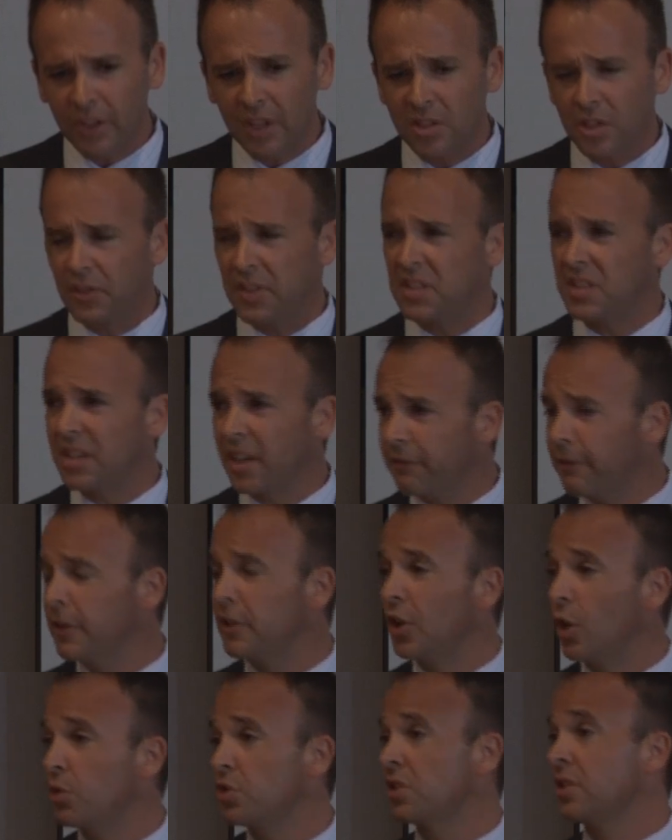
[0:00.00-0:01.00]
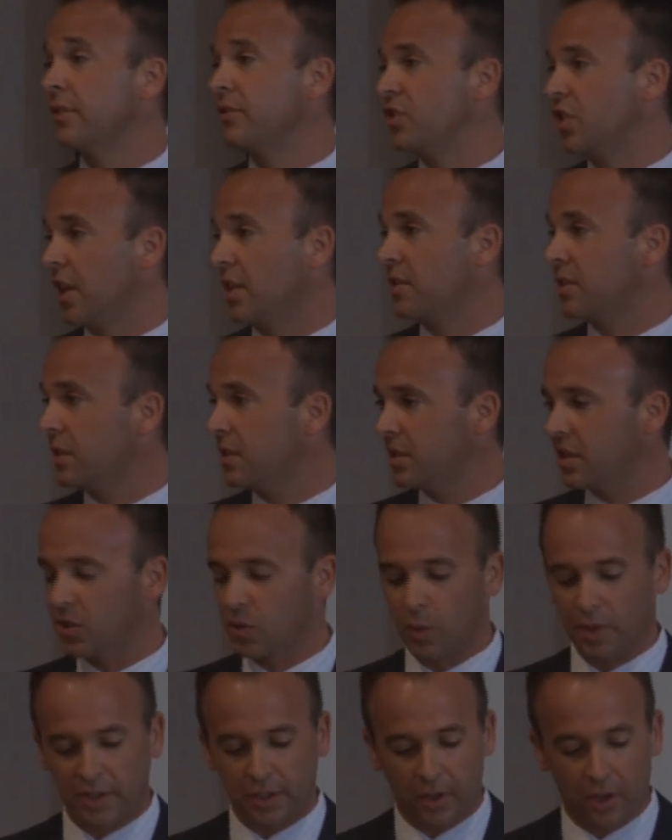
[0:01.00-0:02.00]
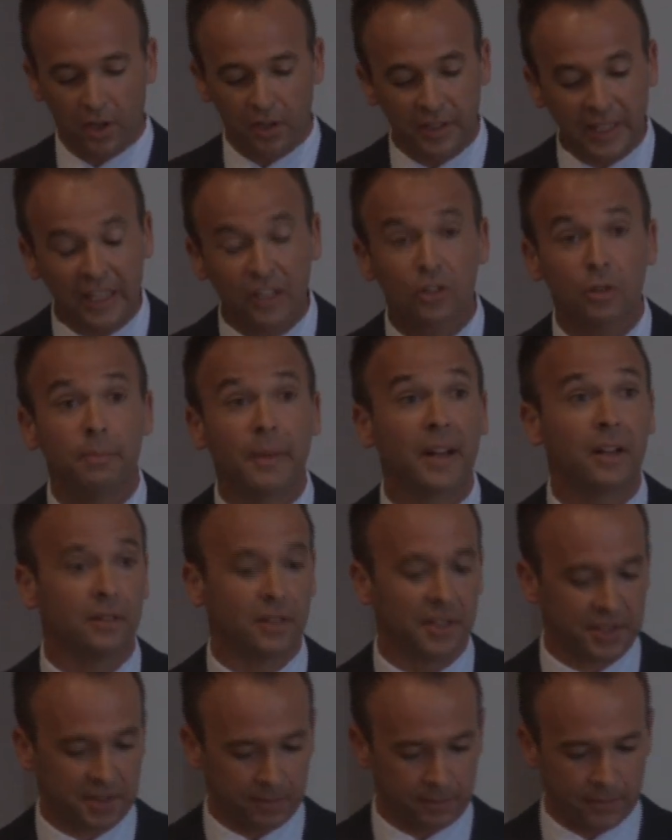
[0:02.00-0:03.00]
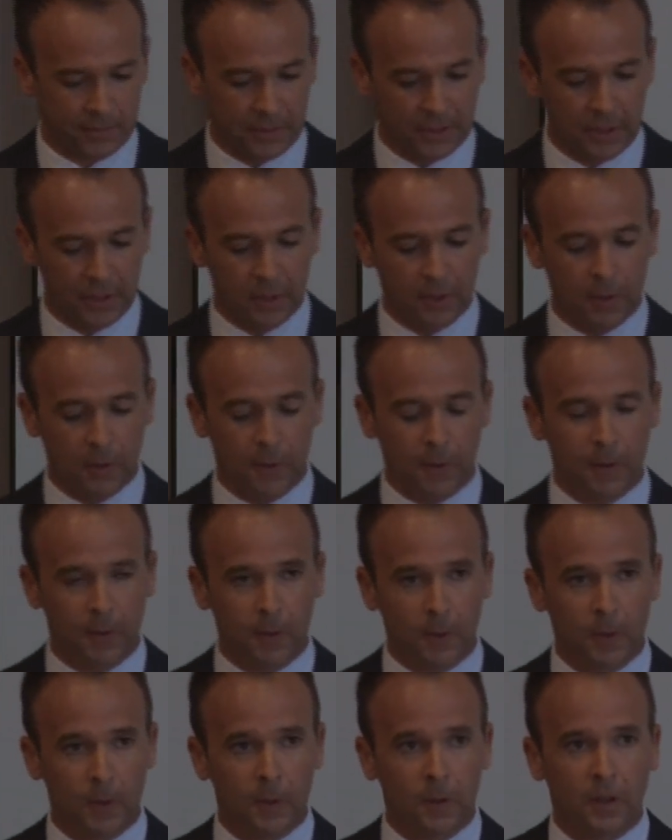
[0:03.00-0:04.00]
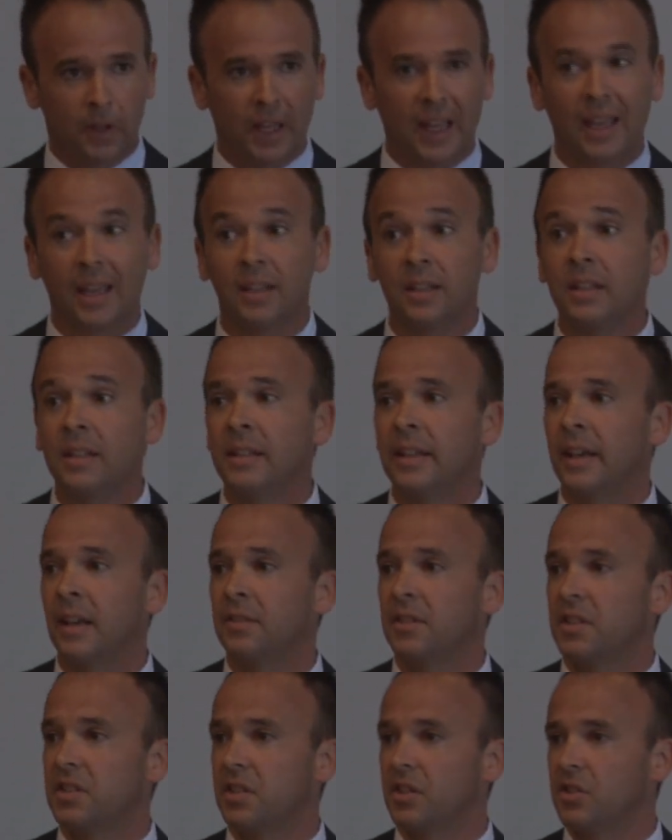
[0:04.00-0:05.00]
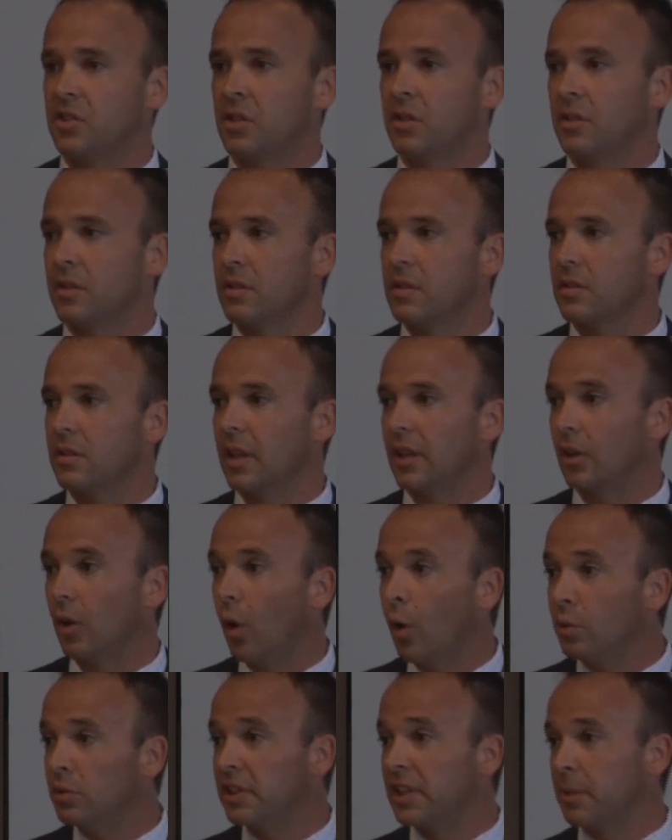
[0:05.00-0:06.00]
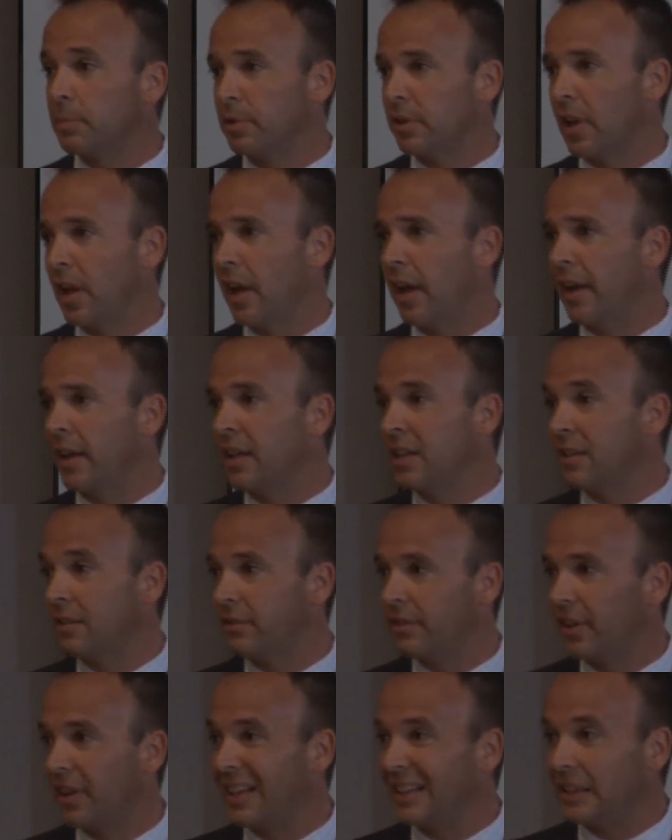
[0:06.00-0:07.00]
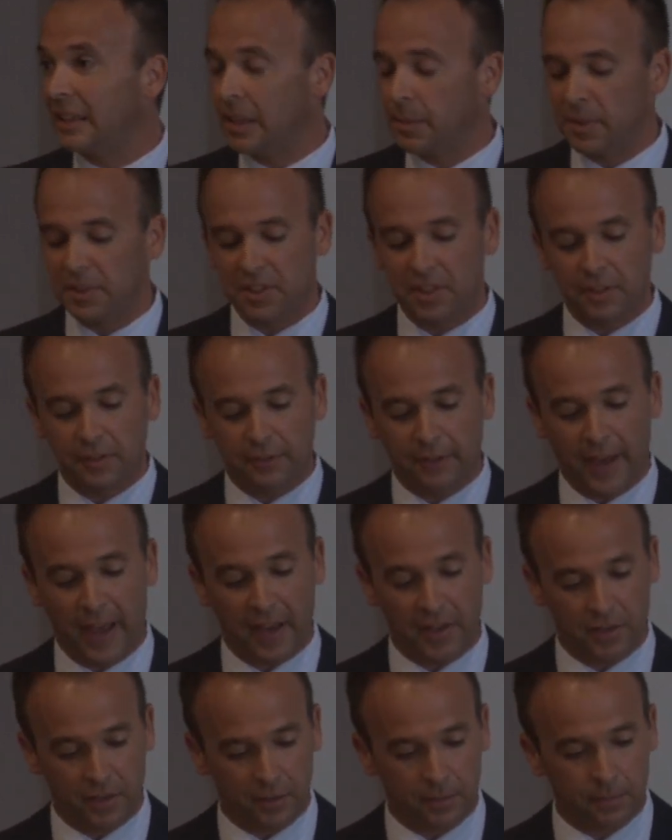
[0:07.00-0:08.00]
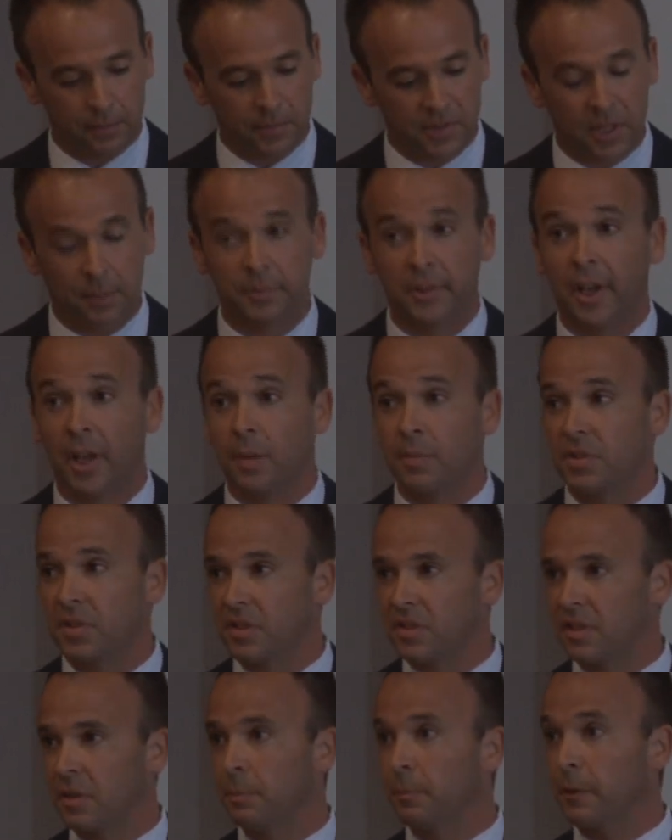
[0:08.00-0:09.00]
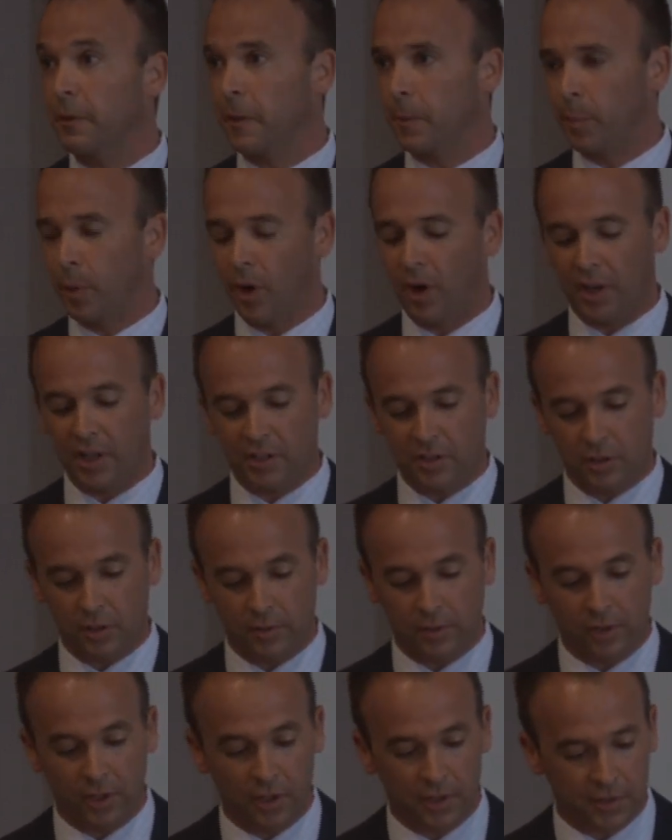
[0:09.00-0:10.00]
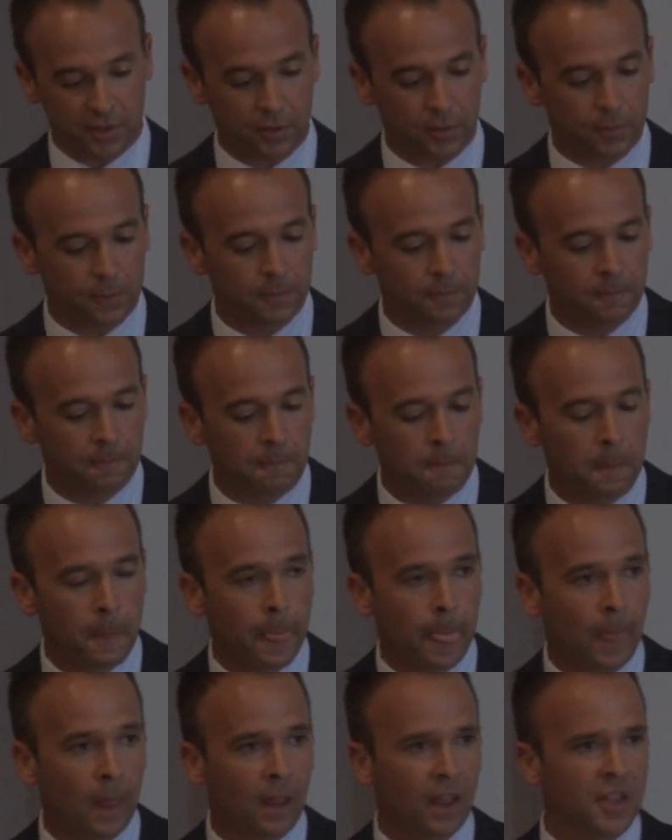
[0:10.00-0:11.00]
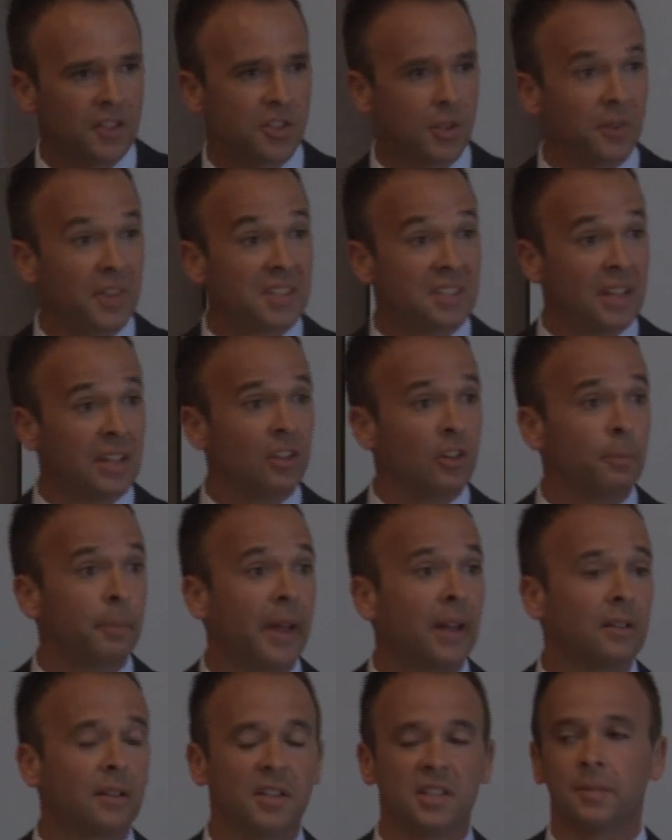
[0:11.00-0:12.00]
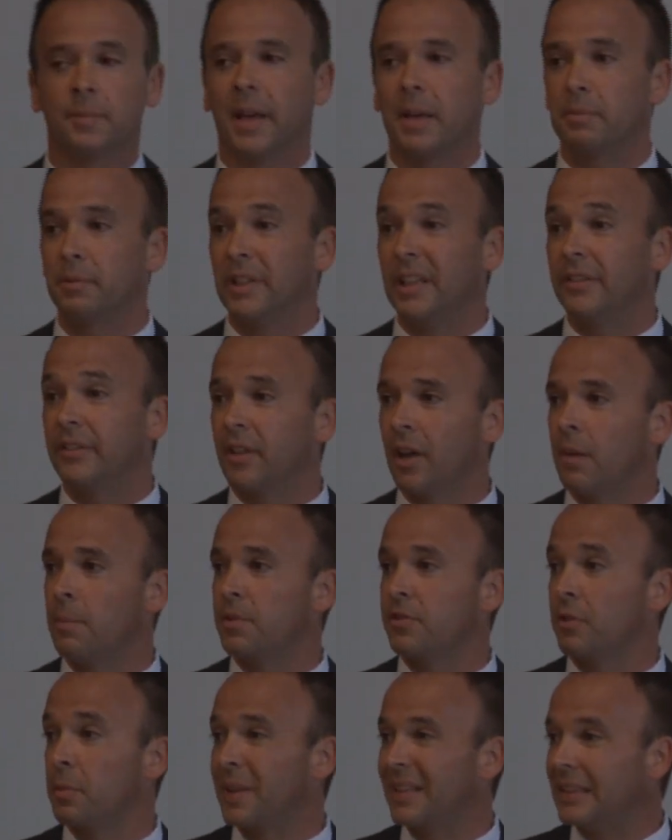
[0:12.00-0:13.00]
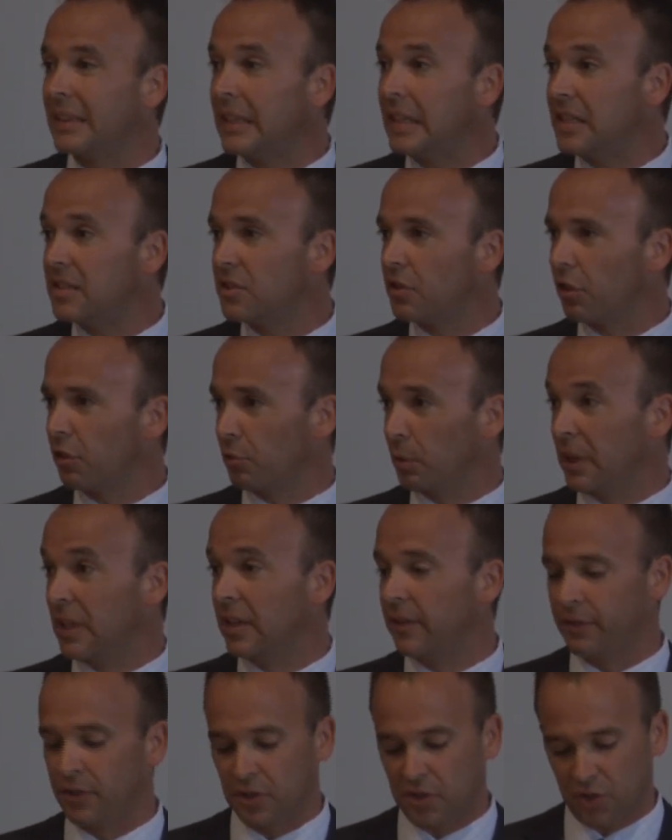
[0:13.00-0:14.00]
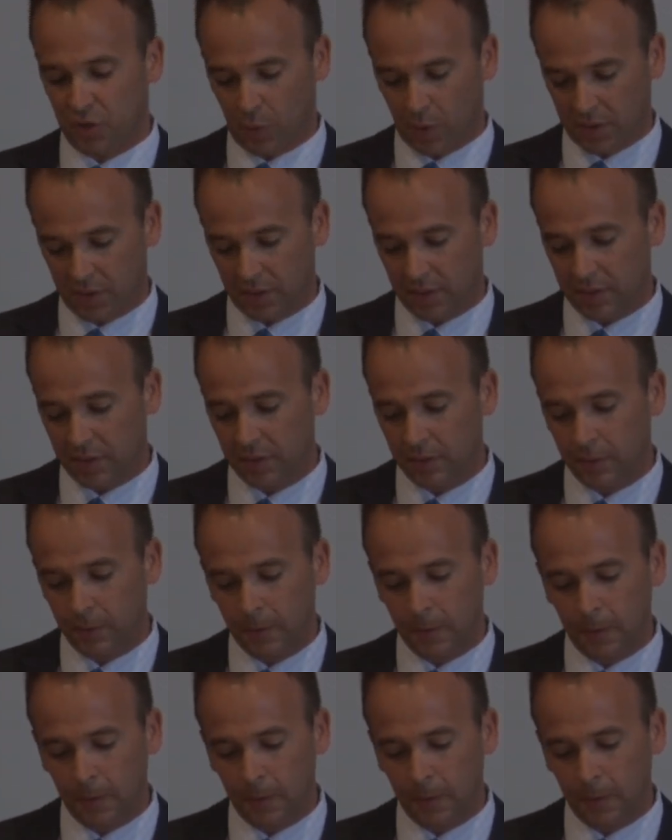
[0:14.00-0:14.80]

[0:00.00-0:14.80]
So this different notion of justice is what's called incrementalism, handing down decisions that only apply in a very limited fashion, sometimes to simply the parties to the lawsuit. And so this incrementalism, I believe, comes from at least three different sources.